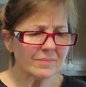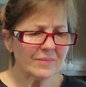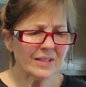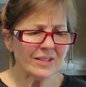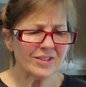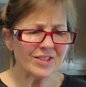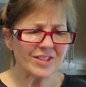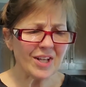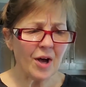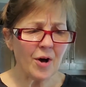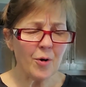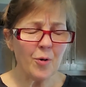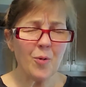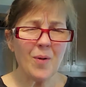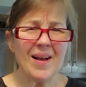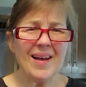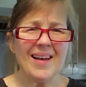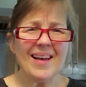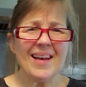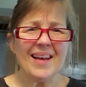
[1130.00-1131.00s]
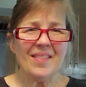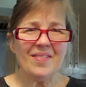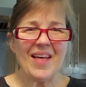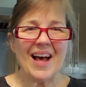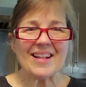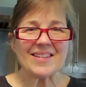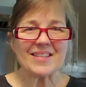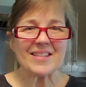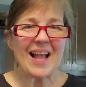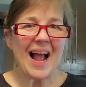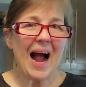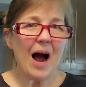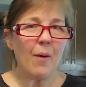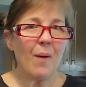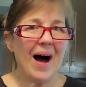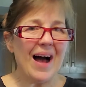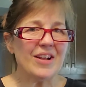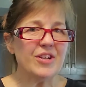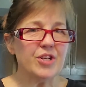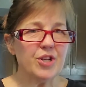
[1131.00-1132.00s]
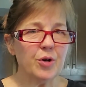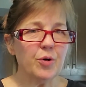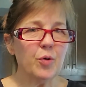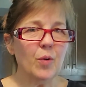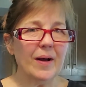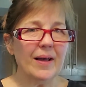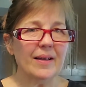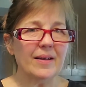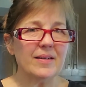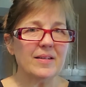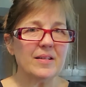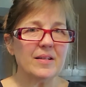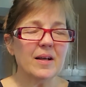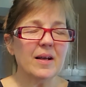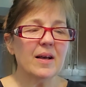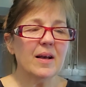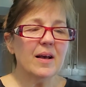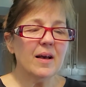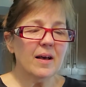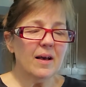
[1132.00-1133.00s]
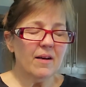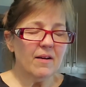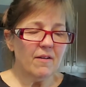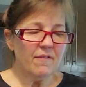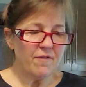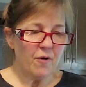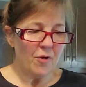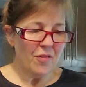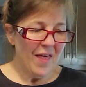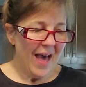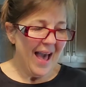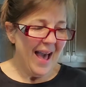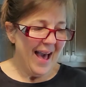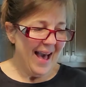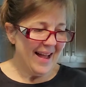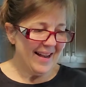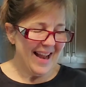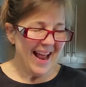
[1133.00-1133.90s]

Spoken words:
So that's how I do it for that.